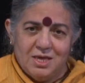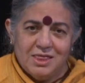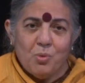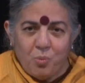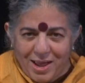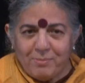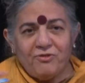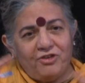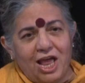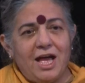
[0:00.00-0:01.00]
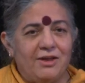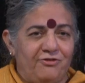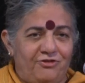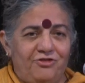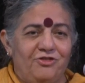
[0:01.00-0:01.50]
The web of
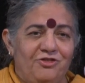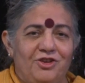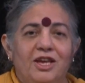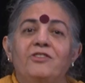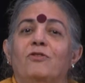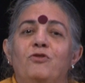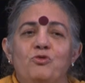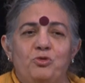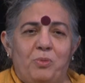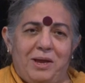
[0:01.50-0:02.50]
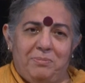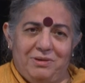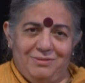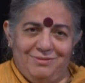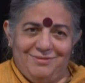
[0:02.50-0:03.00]
life is a food web.
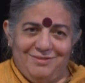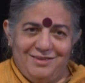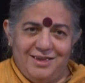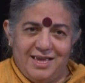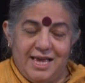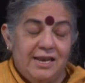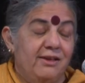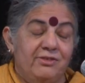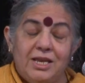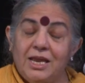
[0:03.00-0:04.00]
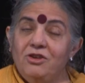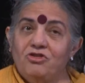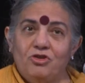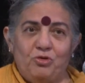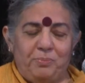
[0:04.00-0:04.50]
And as an
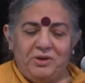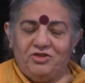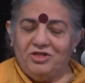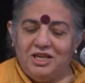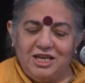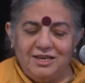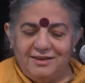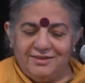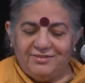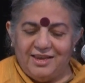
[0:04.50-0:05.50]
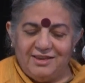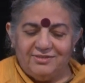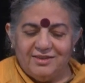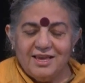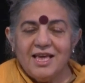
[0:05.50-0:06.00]
ancient Upanishad in India
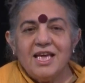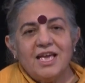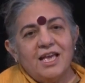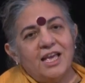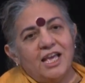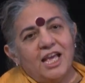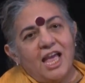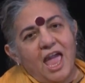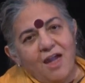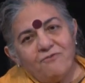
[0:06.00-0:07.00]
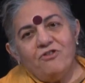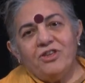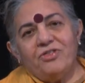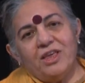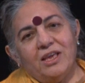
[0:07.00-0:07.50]
says,
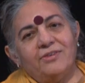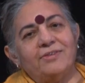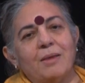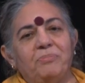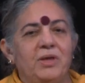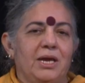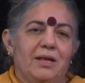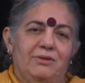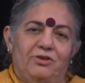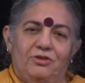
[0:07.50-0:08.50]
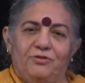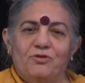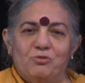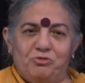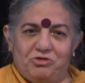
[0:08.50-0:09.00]
everything is something else's
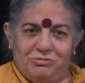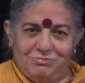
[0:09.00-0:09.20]
food.